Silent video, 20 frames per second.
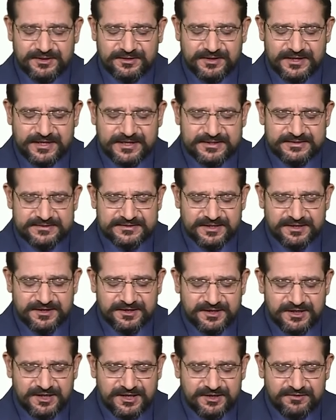there is a
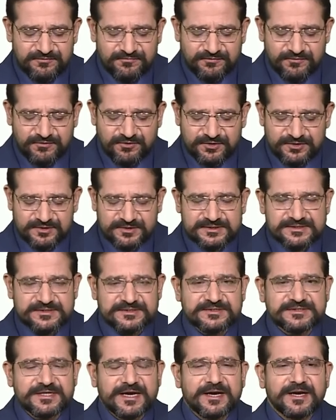need for this
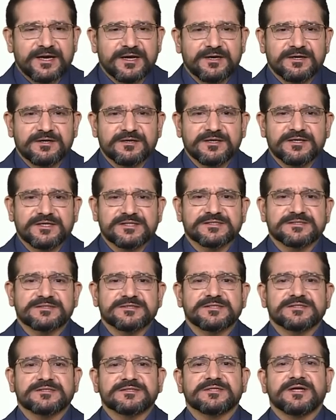second
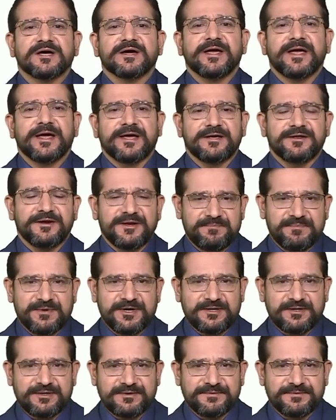istisna agreement.